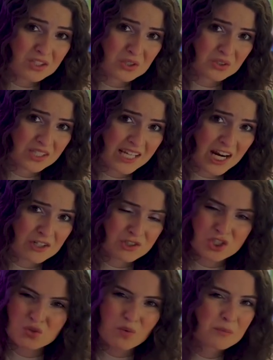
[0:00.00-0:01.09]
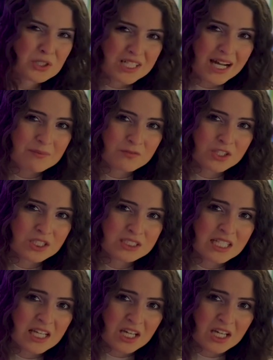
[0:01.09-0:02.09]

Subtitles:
curling iron just one more time for us?